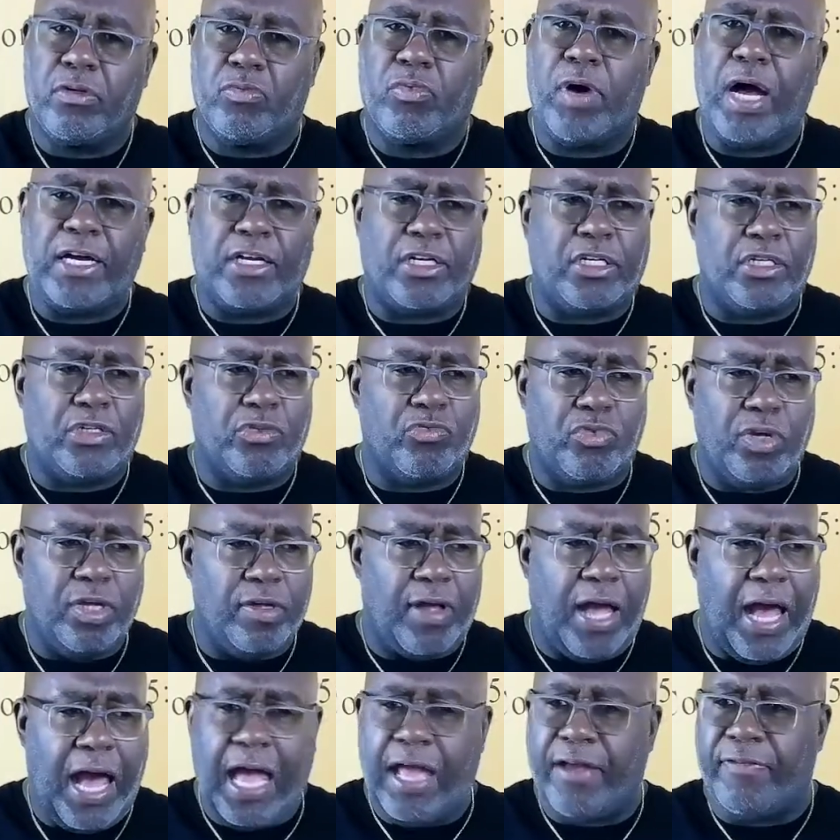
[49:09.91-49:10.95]
Why couldn't
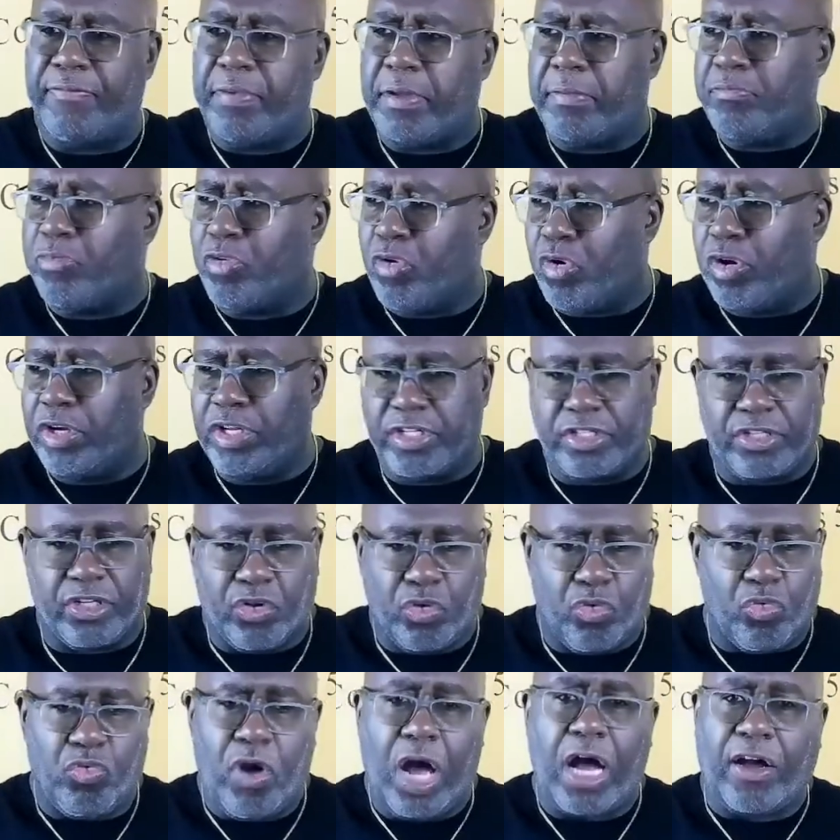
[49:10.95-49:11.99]
we, I have been born into
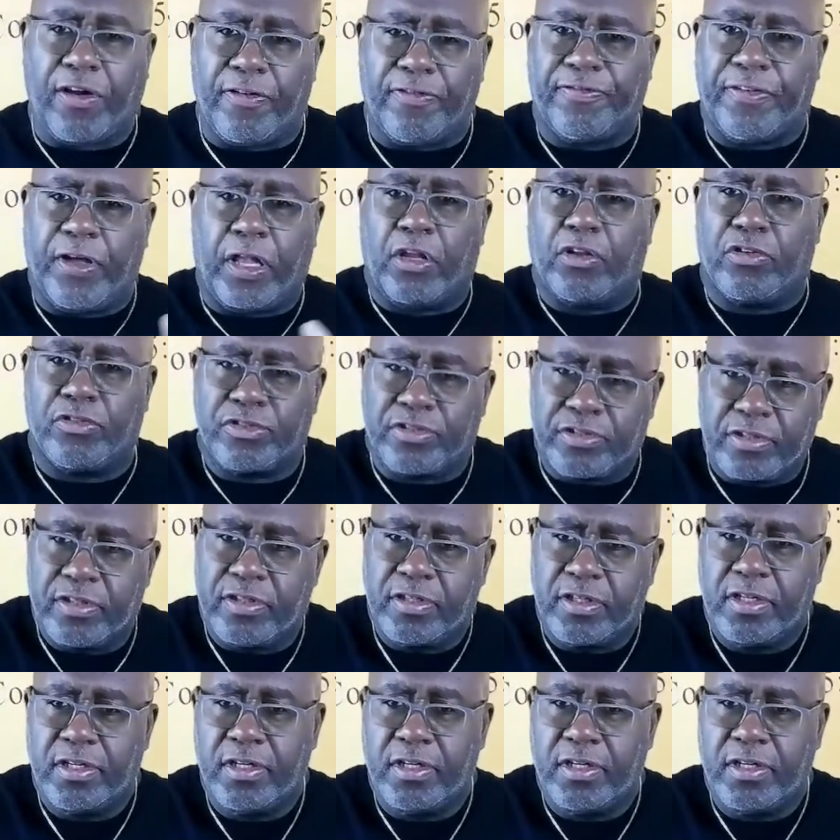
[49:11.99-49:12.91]
the Rockefellers?